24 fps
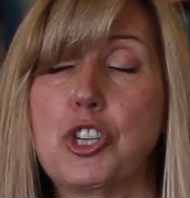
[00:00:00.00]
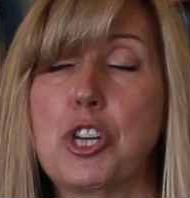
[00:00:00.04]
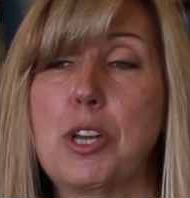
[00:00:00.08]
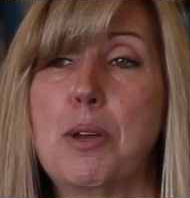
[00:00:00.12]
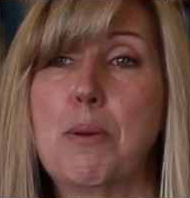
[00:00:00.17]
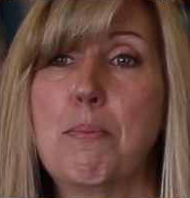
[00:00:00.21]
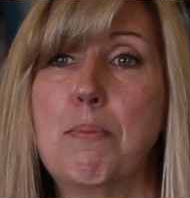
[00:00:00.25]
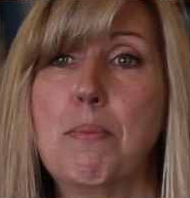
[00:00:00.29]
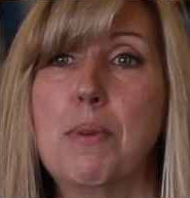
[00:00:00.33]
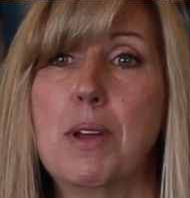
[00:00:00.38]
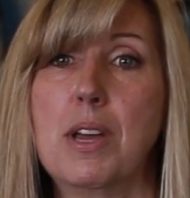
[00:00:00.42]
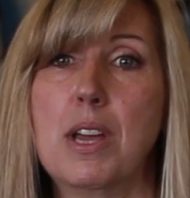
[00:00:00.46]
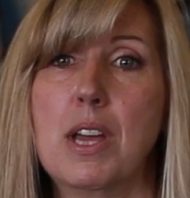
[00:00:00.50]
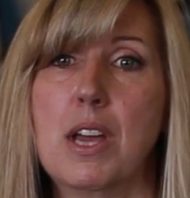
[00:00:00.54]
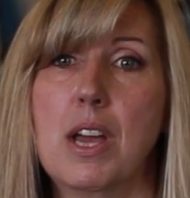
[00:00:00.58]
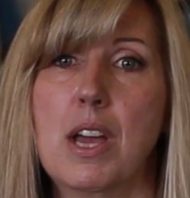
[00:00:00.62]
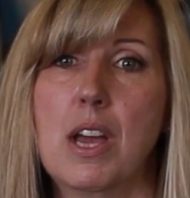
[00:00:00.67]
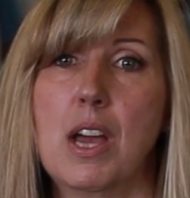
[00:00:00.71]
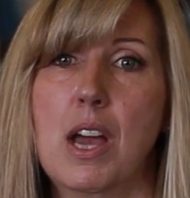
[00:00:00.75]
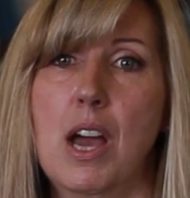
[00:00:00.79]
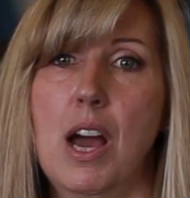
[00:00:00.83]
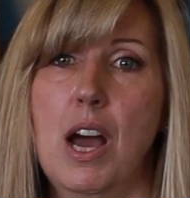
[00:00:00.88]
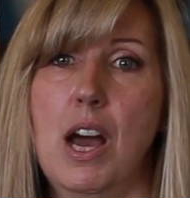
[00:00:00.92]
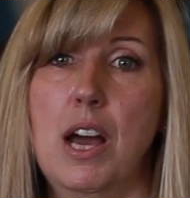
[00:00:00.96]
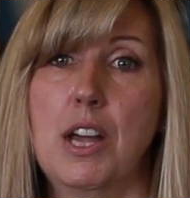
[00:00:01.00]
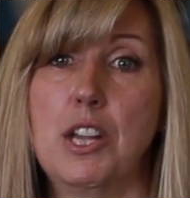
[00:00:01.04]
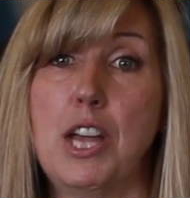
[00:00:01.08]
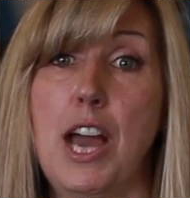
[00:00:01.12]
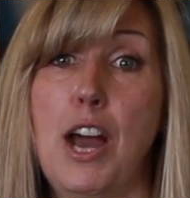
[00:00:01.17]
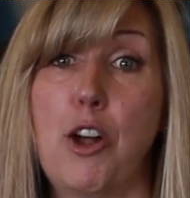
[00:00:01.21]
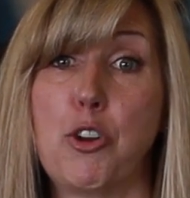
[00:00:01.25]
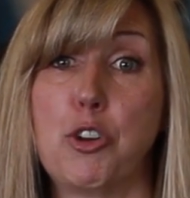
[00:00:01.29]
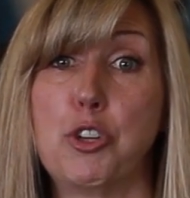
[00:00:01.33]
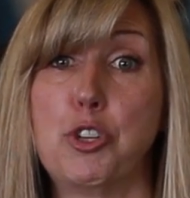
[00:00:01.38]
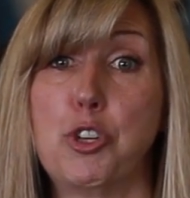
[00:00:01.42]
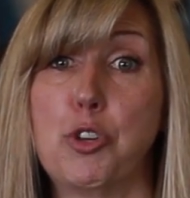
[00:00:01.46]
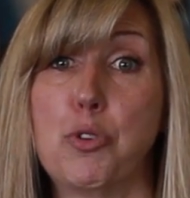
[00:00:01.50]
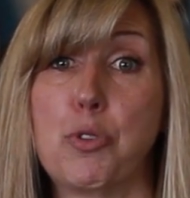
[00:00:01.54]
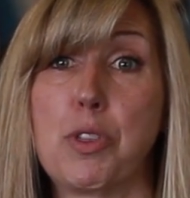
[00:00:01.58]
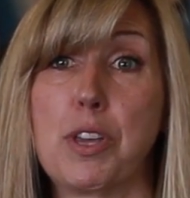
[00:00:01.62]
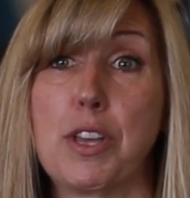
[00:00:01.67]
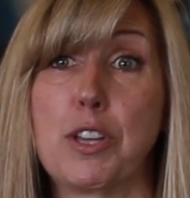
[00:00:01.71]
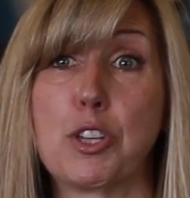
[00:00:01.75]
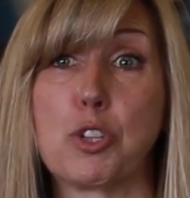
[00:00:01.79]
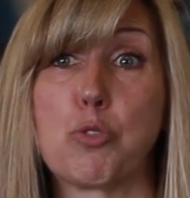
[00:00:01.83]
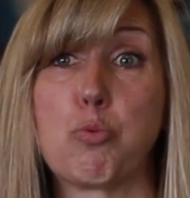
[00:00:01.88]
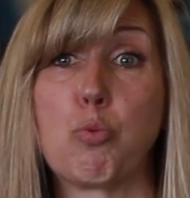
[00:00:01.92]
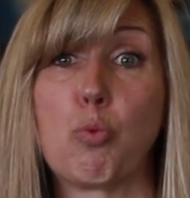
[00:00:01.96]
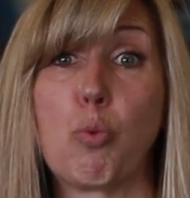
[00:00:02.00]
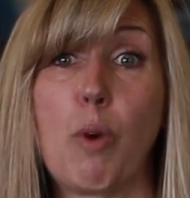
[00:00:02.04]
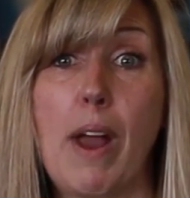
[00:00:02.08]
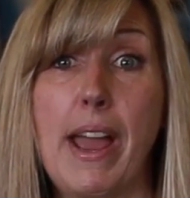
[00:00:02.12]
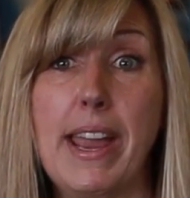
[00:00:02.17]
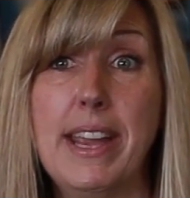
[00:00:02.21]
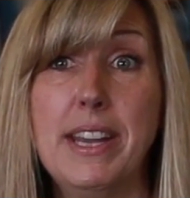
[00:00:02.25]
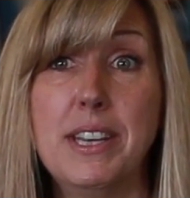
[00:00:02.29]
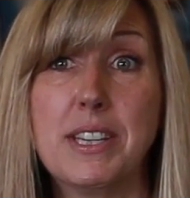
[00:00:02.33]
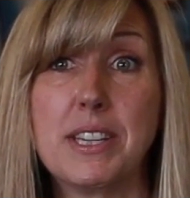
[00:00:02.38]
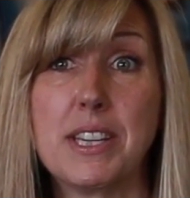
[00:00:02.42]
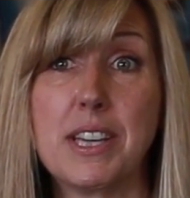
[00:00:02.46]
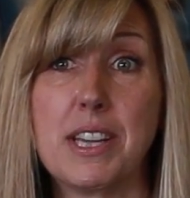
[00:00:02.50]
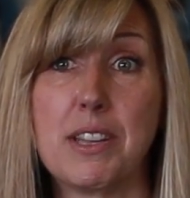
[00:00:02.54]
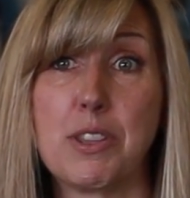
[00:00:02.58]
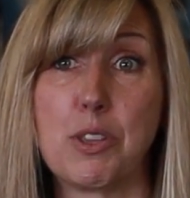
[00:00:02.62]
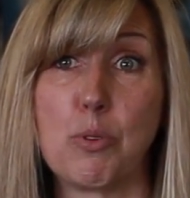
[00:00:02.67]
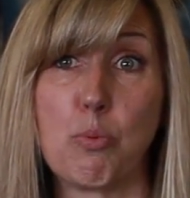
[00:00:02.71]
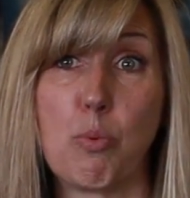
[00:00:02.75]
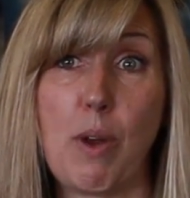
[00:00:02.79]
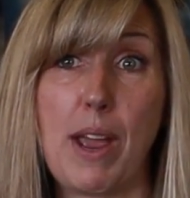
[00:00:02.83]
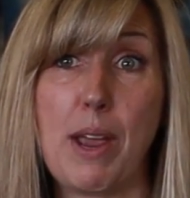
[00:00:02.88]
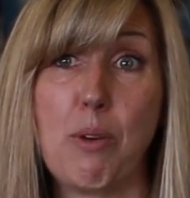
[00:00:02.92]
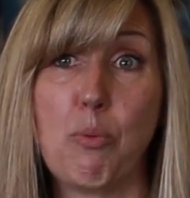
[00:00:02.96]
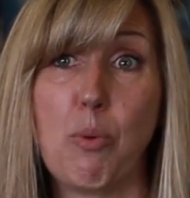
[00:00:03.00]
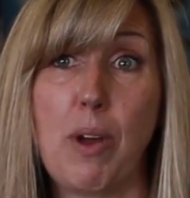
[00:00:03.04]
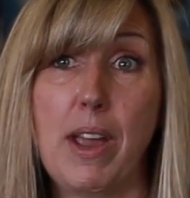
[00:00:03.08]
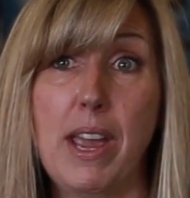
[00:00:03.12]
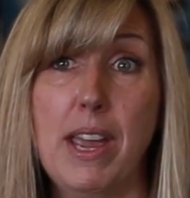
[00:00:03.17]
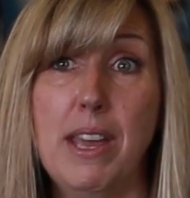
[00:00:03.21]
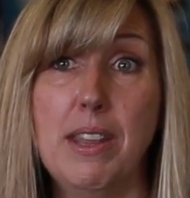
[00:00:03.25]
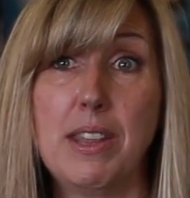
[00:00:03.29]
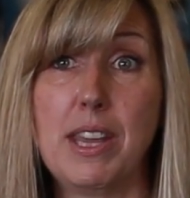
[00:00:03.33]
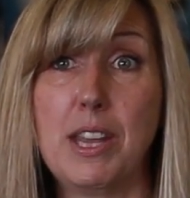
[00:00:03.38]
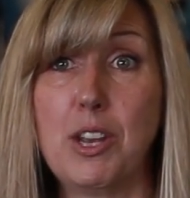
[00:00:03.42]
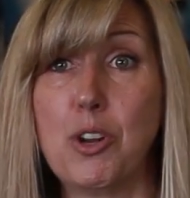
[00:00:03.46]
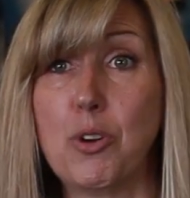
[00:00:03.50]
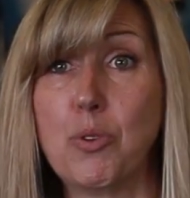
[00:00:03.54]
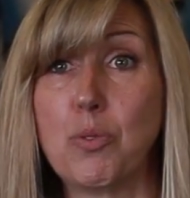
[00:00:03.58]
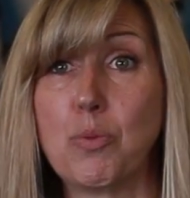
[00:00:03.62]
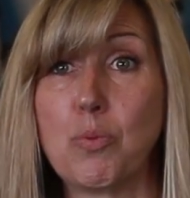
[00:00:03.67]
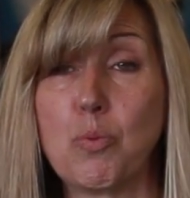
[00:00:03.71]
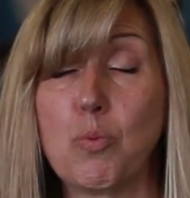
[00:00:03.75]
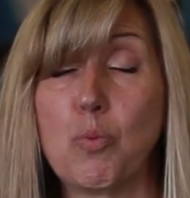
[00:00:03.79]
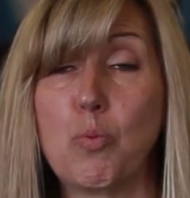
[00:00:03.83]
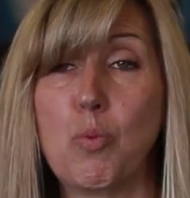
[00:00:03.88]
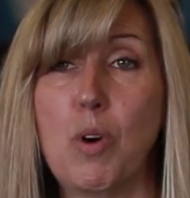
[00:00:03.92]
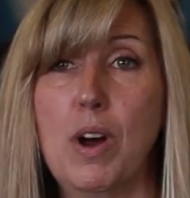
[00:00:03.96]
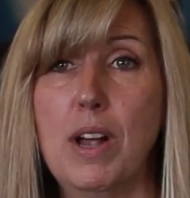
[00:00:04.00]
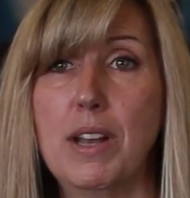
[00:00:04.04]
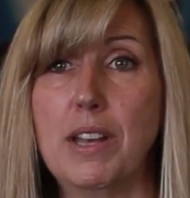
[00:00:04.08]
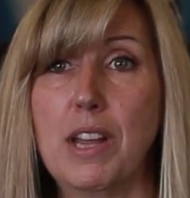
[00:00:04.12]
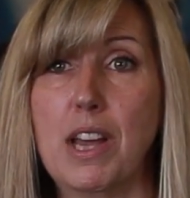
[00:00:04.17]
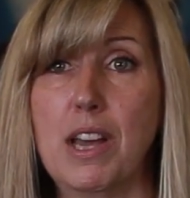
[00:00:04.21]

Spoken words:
him how to do things the right way. They don't want,